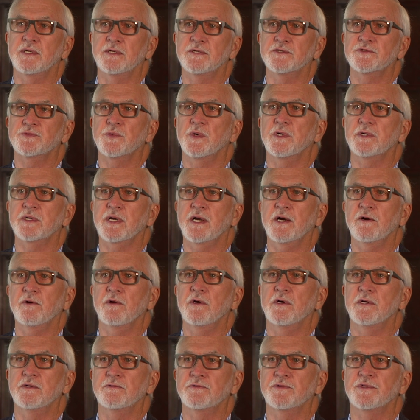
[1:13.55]
and as well carry
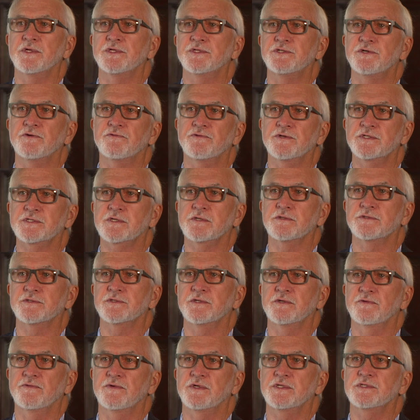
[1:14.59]
on with the geophysical
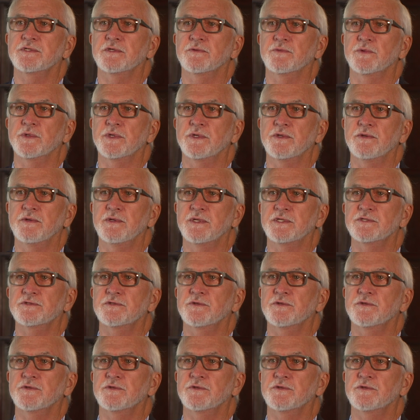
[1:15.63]
surveys that we're doing.